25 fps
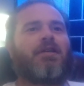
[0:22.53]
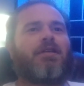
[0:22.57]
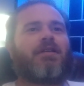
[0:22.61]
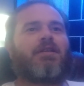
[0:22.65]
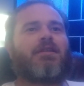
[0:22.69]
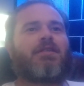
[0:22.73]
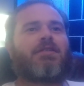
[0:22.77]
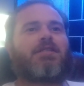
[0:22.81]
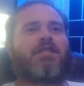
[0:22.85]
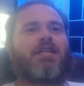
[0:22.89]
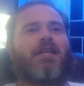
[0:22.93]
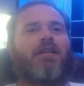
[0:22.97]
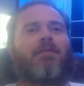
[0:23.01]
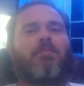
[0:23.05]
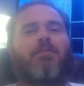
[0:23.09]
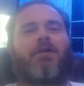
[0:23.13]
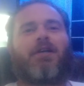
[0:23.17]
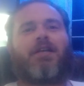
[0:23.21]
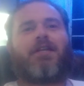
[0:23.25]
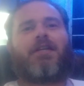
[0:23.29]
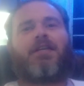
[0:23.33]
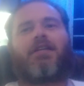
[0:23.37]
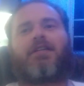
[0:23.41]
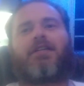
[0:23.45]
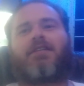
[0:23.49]
is
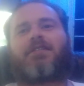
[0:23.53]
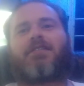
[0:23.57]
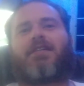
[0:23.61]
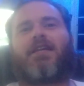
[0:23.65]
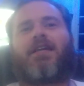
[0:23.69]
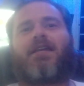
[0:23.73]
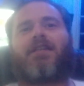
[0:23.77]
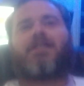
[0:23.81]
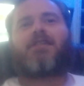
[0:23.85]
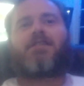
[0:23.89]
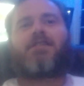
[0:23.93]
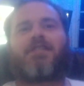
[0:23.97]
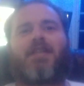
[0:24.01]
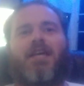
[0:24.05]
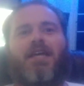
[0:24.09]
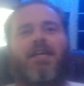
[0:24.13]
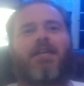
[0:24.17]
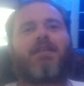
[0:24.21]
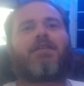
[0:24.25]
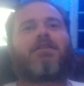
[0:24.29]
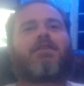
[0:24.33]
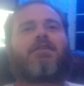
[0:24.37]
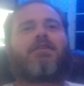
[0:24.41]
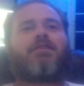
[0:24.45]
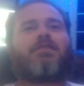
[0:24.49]
celebrating its
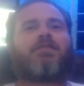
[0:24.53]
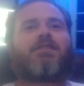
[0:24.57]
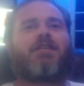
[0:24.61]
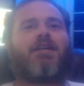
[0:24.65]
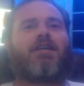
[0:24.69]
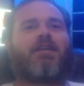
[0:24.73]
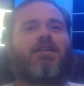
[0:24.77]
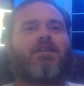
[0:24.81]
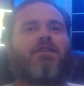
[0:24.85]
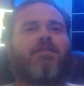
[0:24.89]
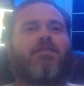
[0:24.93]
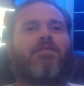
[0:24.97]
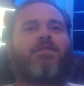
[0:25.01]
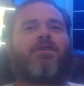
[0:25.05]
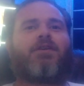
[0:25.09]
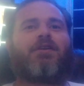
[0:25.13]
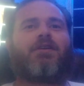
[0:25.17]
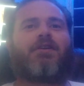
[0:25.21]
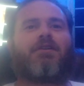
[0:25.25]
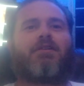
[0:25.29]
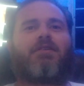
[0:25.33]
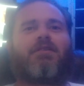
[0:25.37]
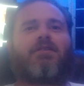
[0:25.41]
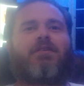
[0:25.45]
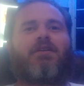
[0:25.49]
82nd consecutive
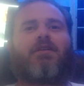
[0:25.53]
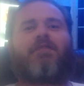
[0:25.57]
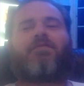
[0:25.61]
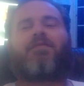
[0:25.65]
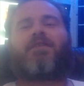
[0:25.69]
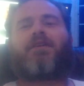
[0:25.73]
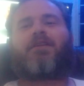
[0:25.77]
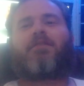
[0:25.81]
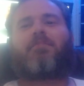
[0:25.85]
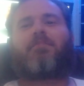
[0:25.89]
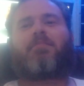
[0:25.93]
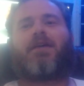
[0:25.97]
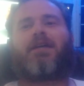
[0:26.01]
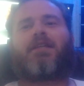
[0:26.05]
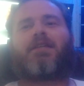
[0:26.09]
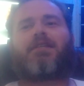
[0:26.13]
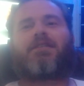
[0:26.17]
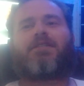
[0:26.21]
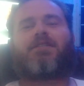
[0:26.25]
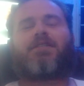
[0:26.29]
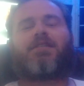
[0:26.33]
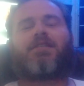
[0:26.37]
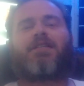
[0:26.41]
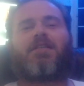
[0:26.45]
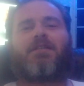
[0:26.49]
year of
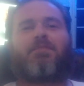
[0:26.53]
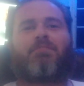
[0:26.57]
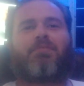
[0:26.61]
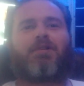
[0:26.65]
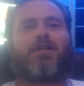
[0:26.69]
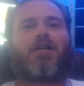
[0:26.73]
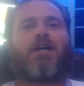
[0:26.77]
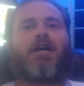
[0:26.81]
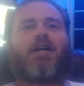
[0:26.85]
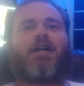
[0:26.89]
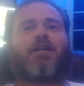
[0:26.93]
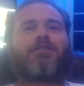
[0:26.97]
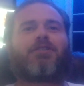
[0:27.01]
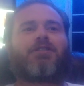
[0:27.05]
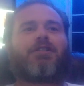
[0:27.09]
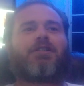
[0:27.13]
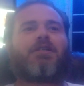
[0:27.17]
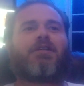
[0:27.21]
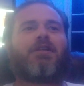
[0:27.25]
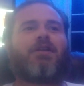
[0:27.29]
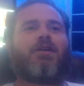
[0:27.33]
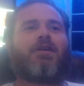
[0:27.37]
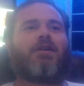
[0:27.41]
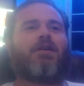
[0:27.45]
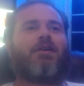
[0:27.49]
independent seed
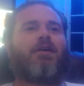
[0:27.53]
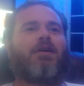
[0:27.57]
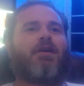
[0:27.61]
production.